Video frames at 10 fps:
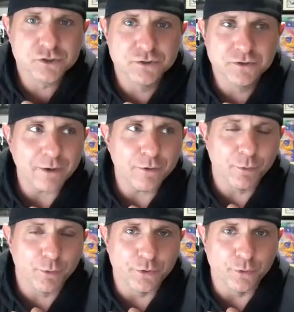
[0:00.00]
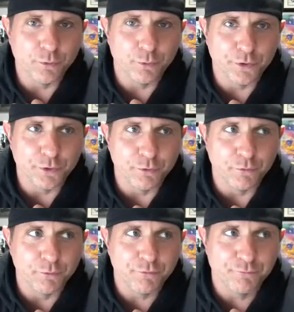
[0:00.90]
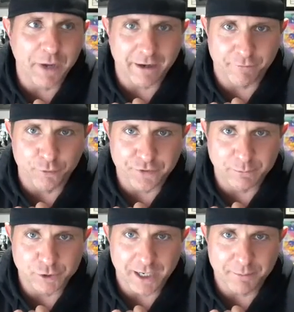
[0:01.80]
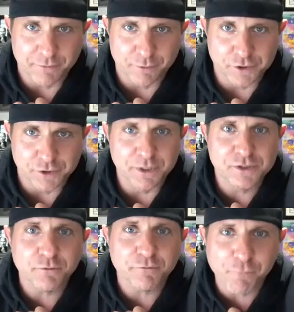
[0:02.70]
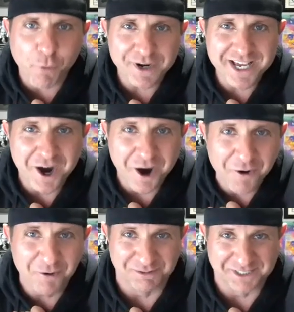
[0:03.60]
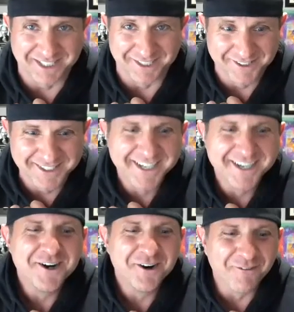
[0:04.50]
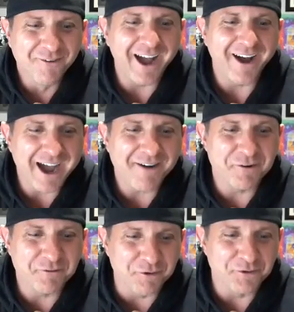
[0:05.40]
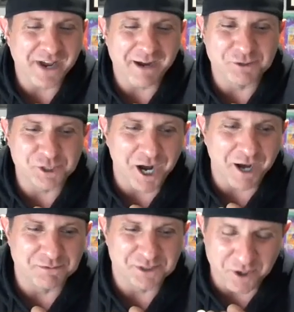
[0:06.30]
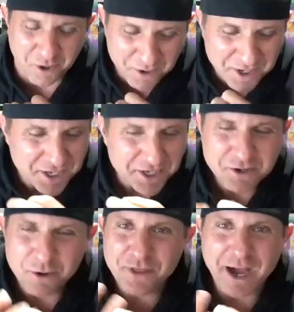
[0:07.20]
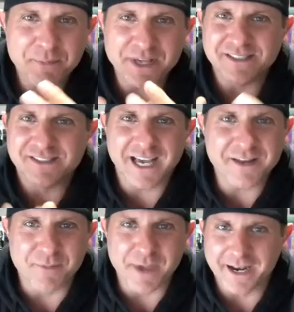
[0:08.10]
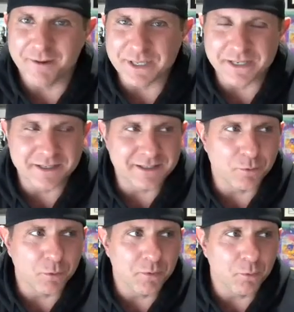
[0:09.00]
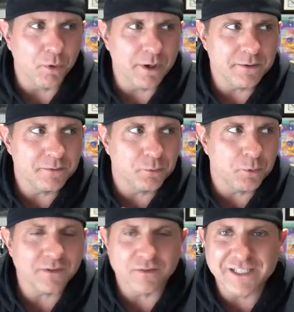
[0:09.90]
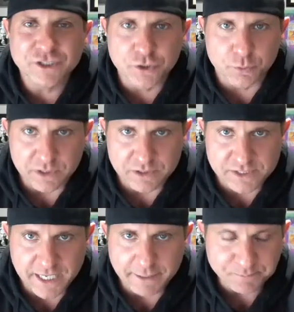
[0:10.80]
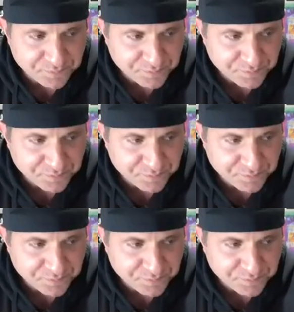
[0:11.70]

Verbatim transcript: not only were you, were you had a full-time job your first year, but you sold forty homes, dude, while having a full-time job. So, yeah. You know, with that being said, man, I mean, you know, what, what, what led you to real estate?